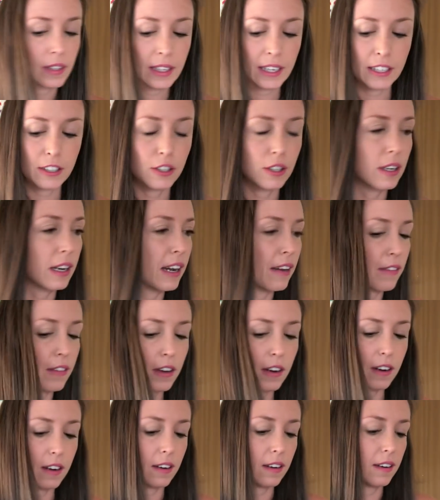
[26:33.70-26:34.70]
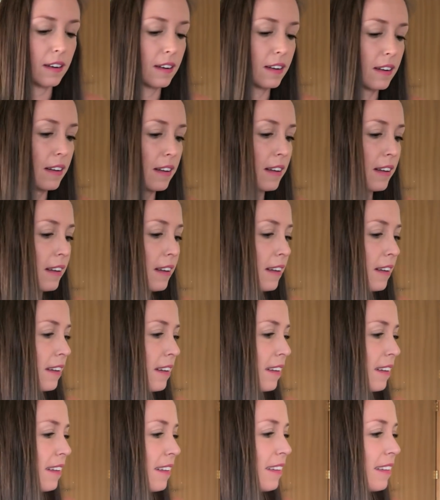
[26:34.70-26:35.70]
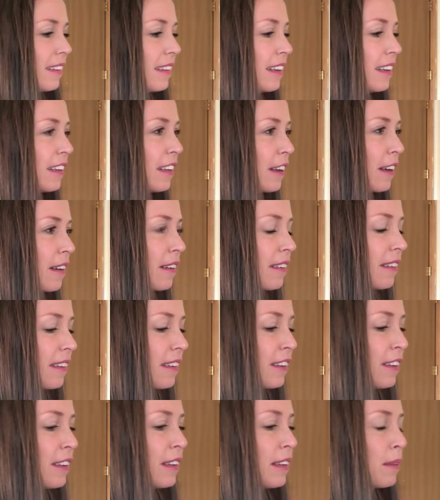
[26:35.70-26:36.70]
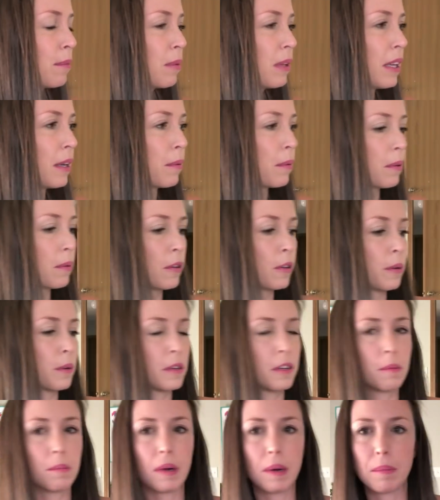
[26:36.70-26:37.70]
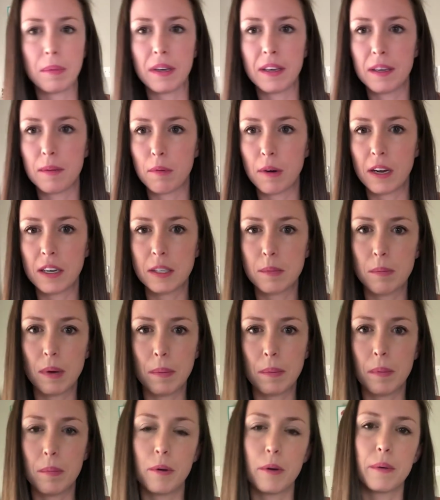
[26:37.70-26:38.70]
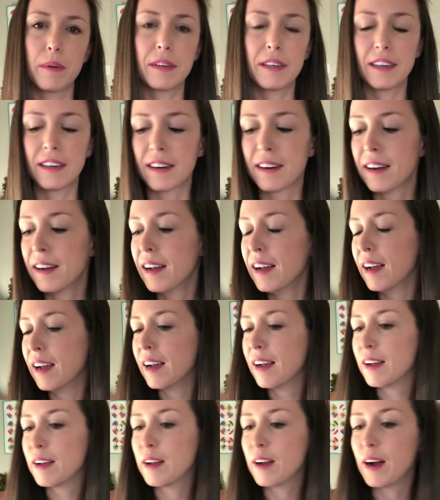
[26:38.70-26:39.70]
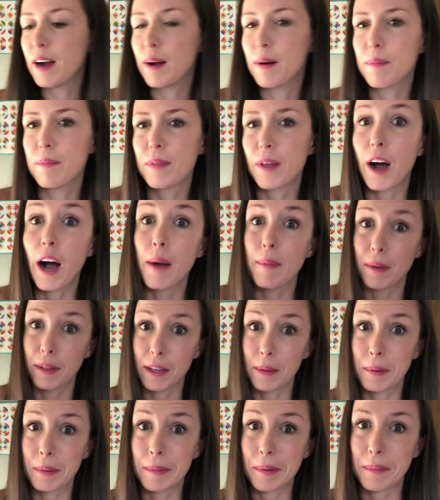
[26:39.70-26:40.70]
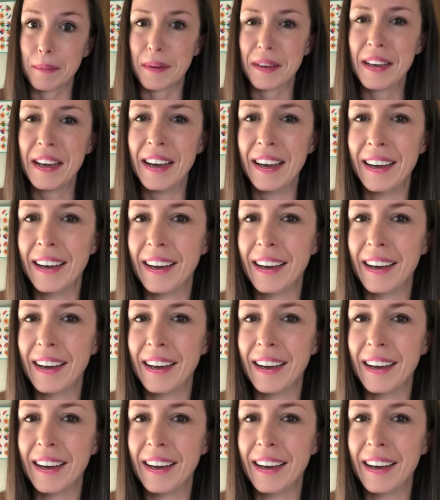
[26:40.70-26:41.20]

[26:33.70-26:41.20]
Yes, you can have the heart. There you go. You can play with you and your puppy. He brought his puppy poo in here, um, the Hobby Lobby puppy.